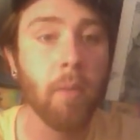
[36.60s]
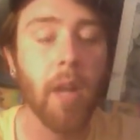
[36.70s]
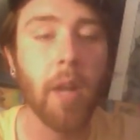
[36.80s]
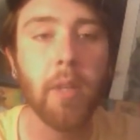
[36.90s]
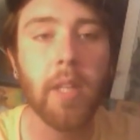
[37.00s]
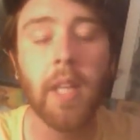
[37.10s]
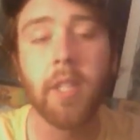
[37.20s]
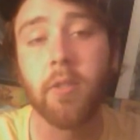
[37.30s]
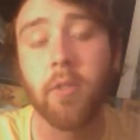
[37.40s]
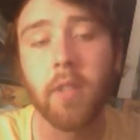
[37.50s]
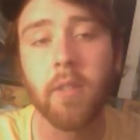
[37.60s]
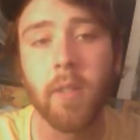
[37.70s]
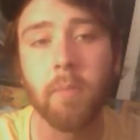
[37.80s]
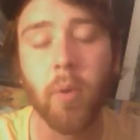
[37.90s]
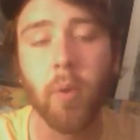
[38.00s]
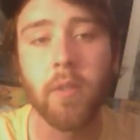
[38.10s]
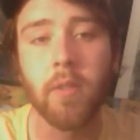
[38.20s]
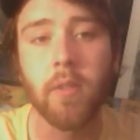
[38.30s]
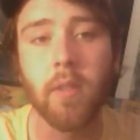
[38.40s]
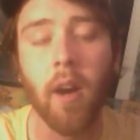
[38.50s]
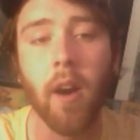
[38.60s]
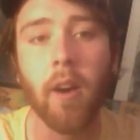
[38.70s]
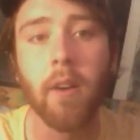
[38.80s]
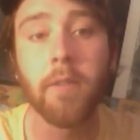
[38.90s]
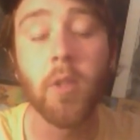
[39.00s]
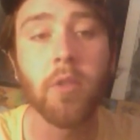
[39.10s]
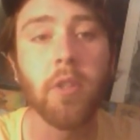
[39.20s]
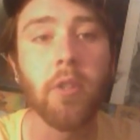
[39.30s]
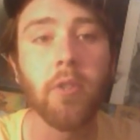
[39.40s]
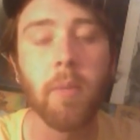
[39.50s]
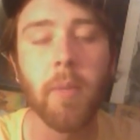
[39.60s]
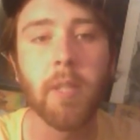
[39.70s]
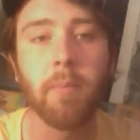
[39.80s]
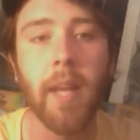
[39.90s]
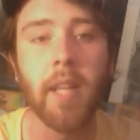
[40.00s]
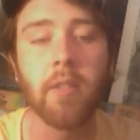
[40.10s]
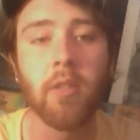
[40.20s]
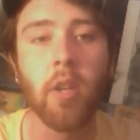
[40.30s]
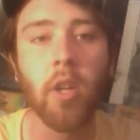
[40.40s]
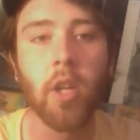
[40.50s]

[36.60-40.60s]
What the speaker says: But I'd really like to stress the importance of using your dreaming space